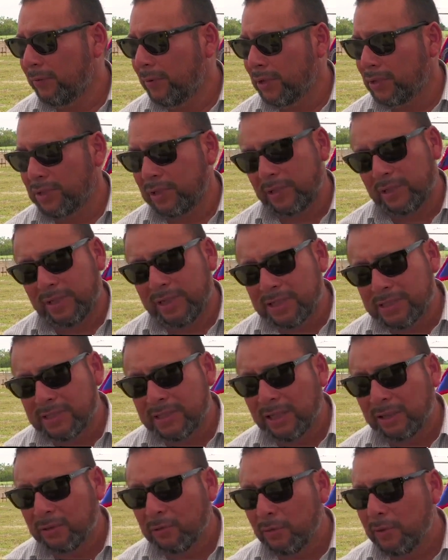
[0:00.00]
direction.
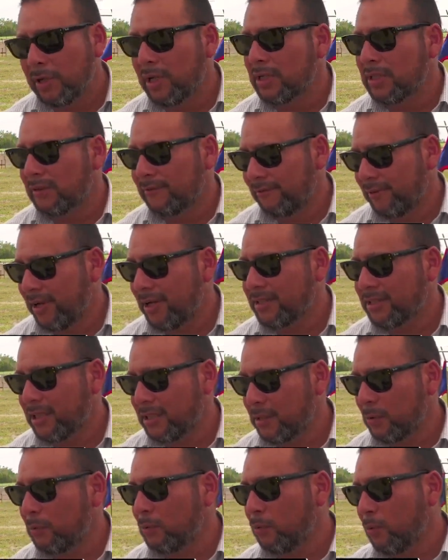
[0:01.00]
It's not going as fast
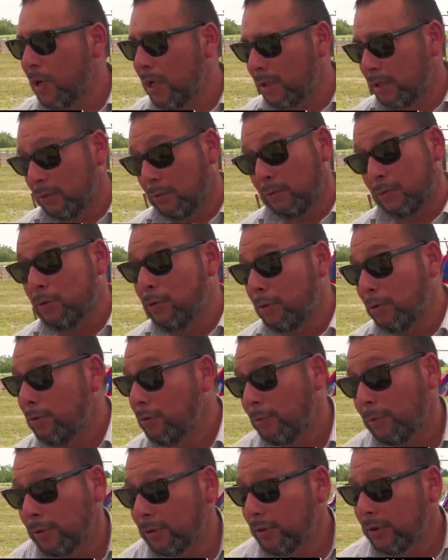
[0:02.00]
as I would want it to
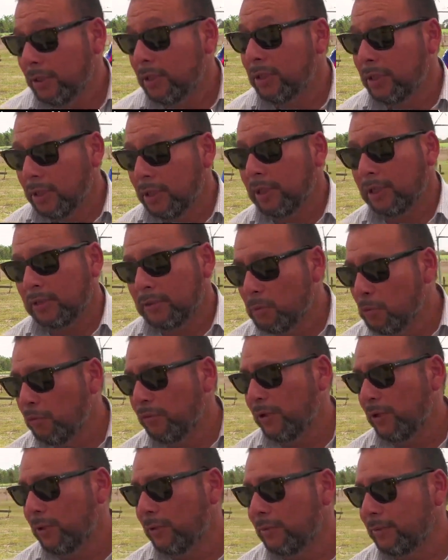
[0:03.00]
go, but it's
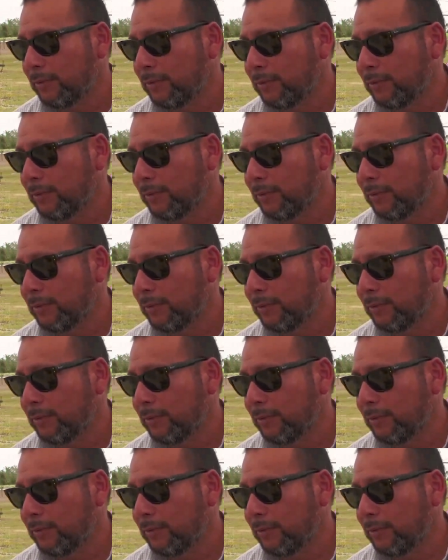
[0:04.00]
moving.